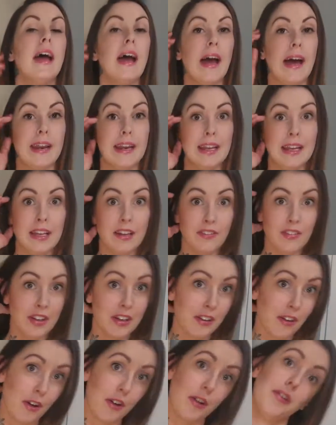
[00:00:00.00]
And even
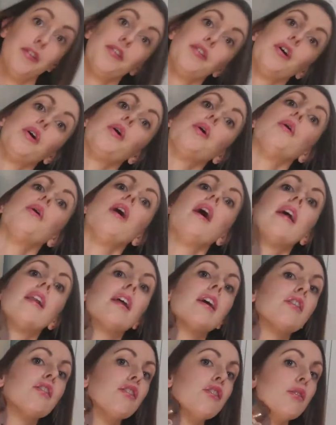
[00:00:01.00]
also, I
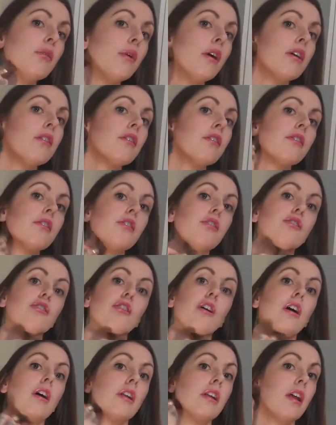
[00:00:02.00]
like to do under the
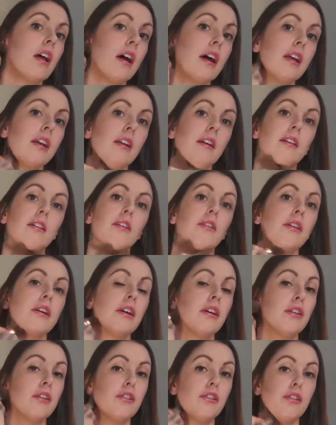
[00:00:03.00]
jawline a little
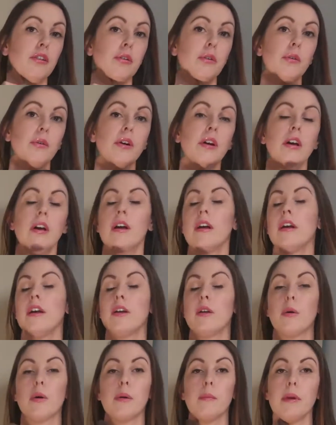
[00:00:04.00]
here too. You
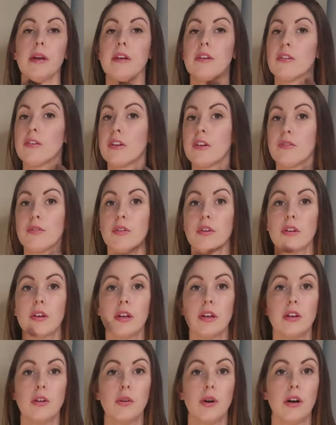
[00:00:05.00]
don't want to make yourself look
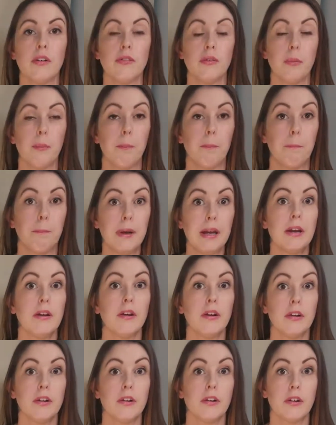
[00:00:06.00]
like you have a
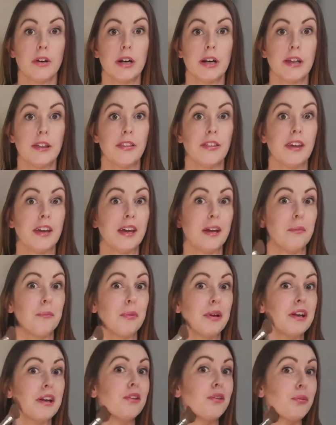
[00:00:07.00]
beard or anything,
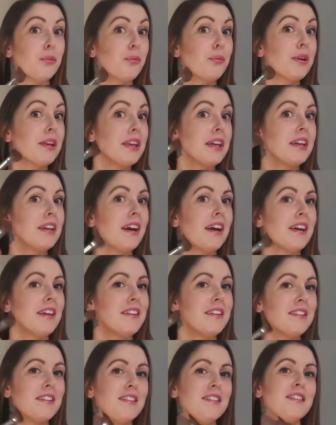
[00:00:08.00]
but it's really
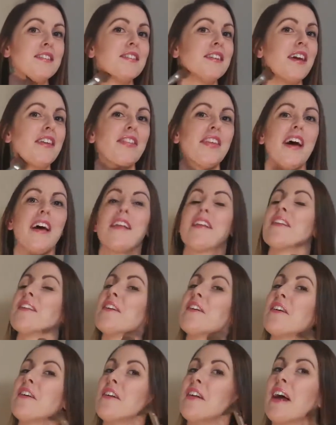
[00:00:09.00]
nice to just get that
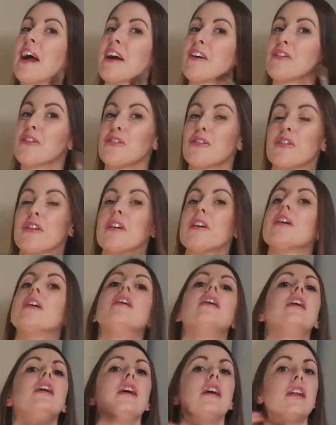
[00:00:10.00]
little extra
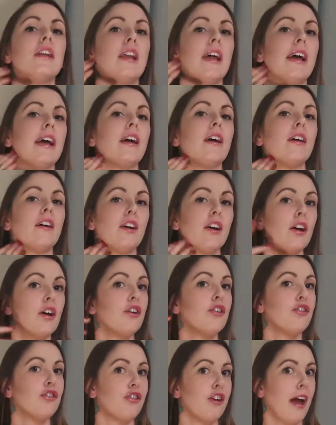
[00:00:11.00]
like
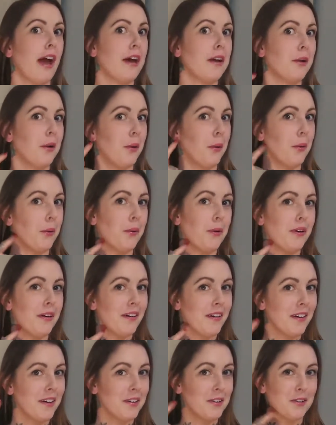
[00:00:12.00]
shadow
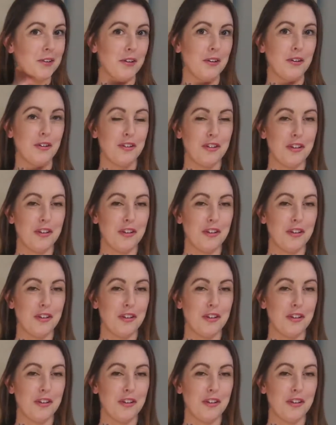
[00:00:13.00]
under your